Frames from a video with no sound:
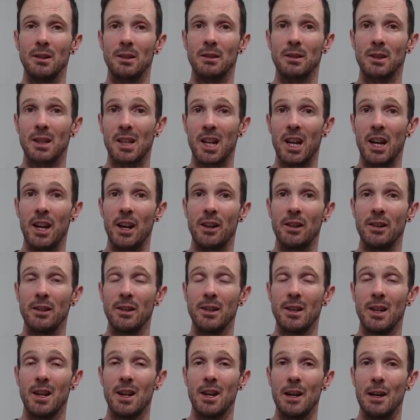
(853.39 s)
Cairn,
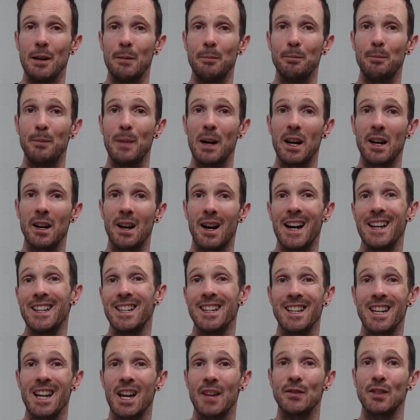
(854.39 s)
but I
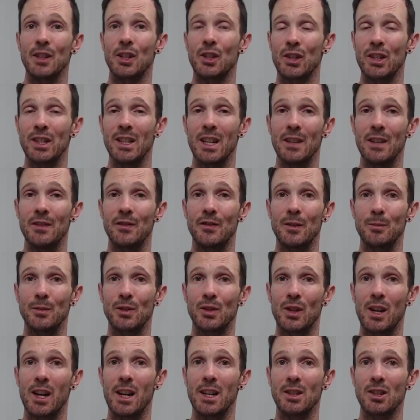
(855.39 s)
didn't have to create from
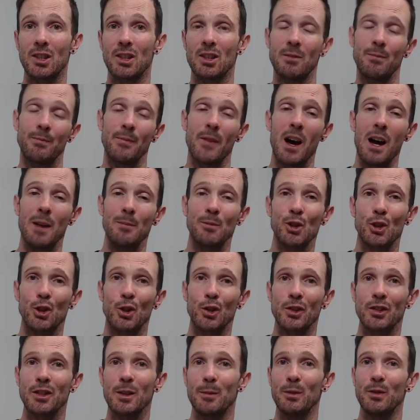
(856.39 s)
scratch. I'm sure
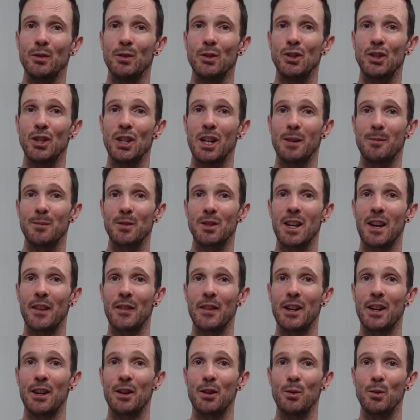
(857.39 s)
some of you GMs out
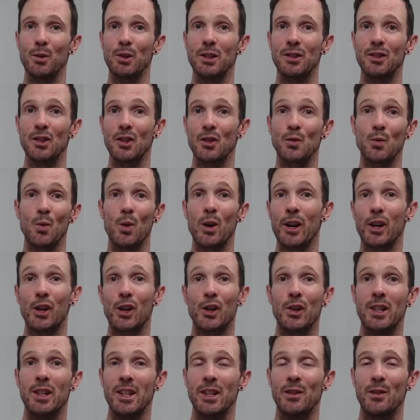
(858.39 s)
there would just want to
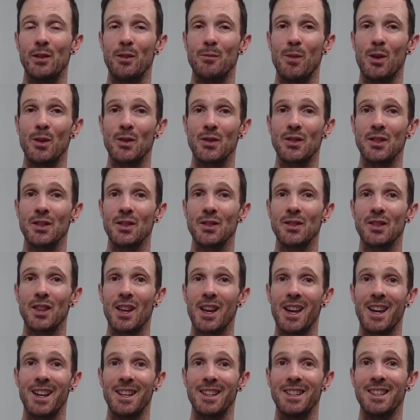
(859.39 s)
create your own monsters,
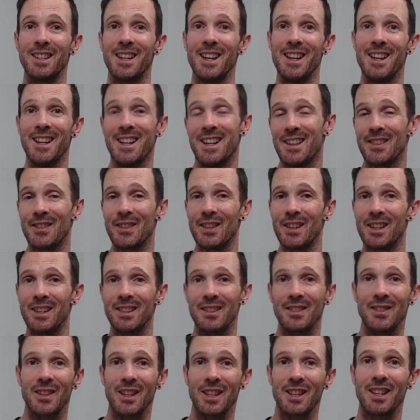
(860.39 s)
and
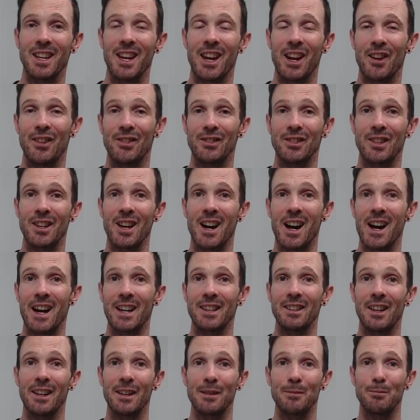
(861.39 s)
the Cairn guide
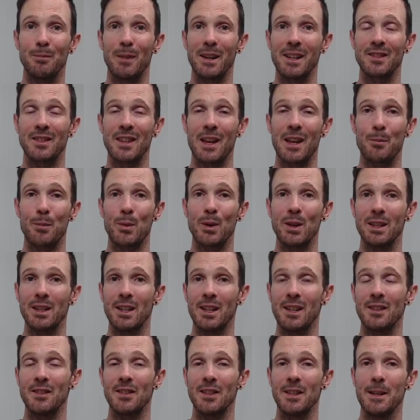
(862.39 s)
makes that
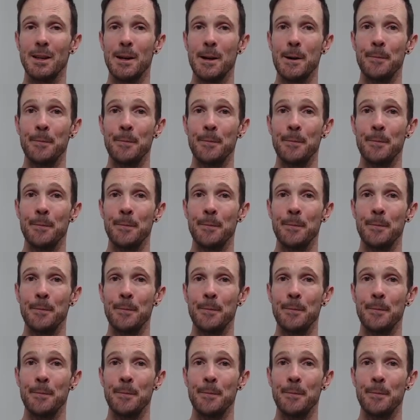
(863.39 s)
pretty easy.